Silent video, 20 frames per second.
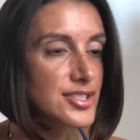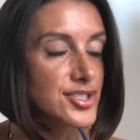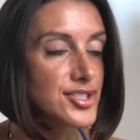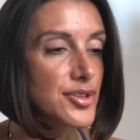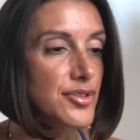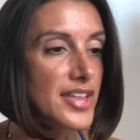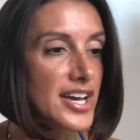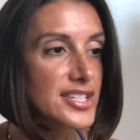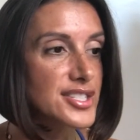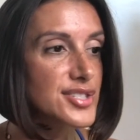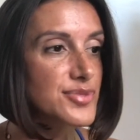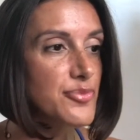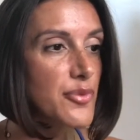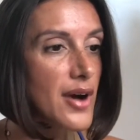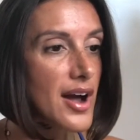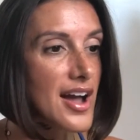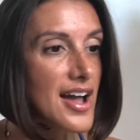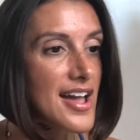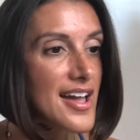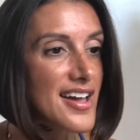So that's
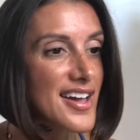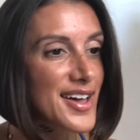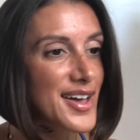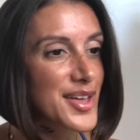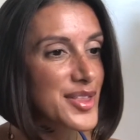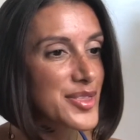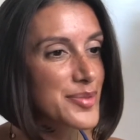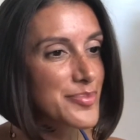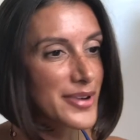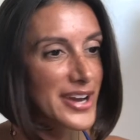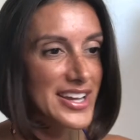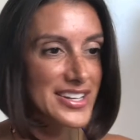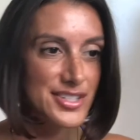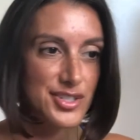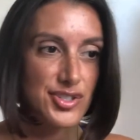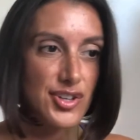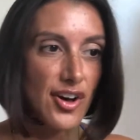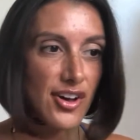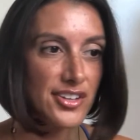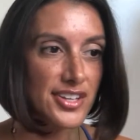why the brand
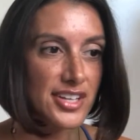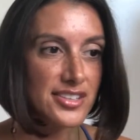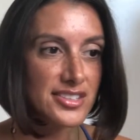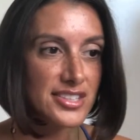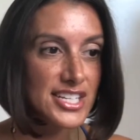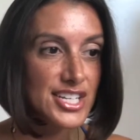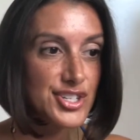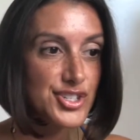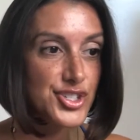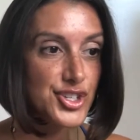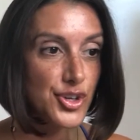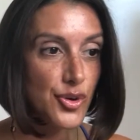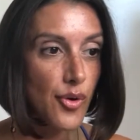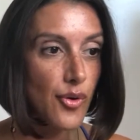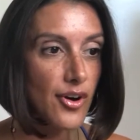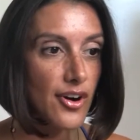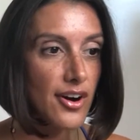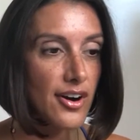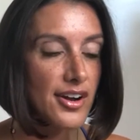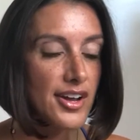is called Unleash
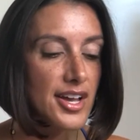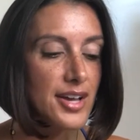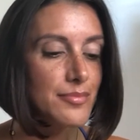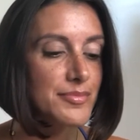Your,